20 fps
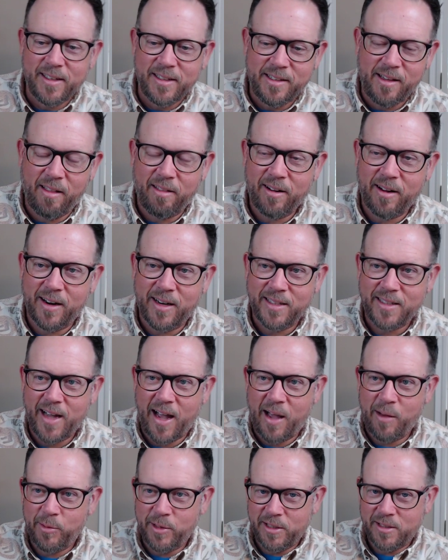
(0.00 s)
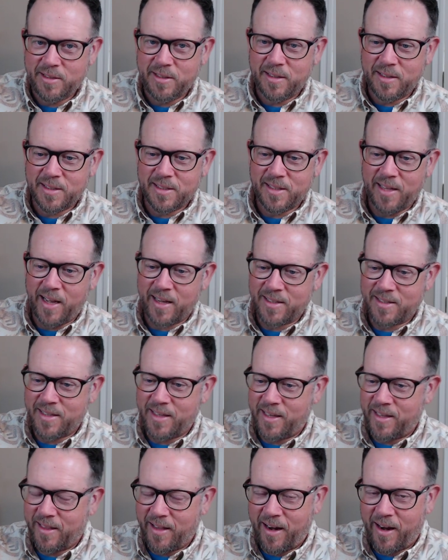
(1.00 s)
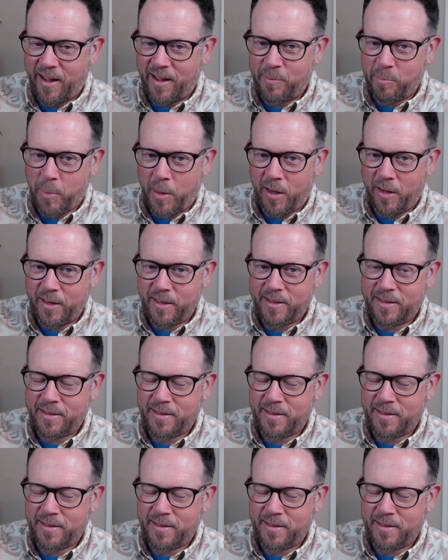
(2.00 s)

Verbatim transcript: Y'all are going to die when you see this next thing that I bought.